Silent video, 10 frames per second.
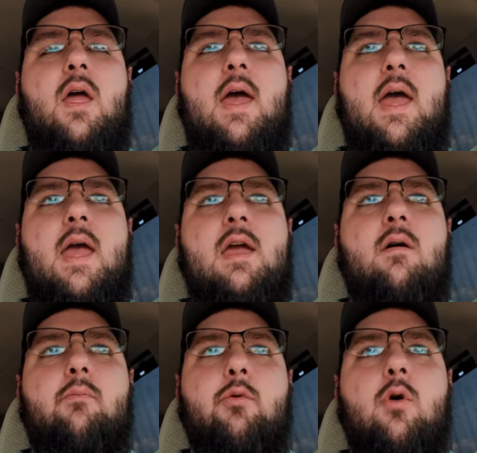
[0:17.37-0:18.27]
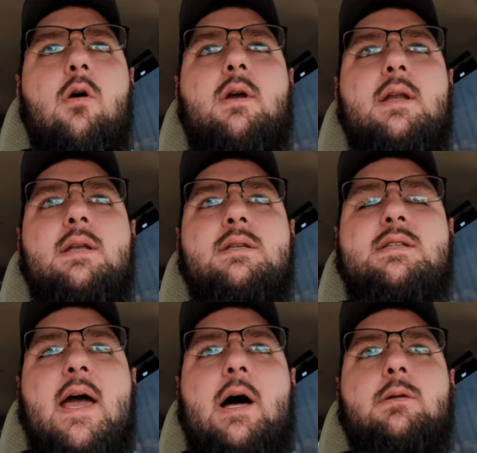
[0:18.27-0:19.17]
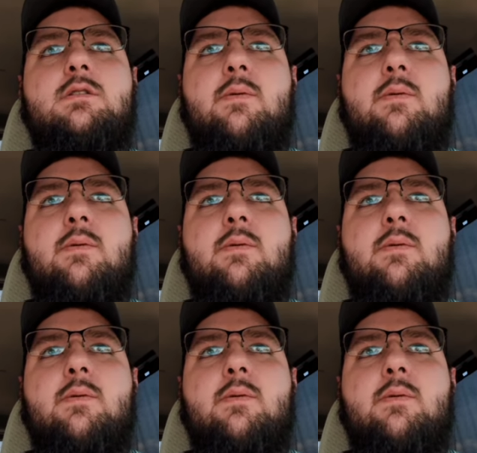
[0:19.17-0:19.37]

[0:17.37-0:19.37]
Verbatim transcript: a broken down,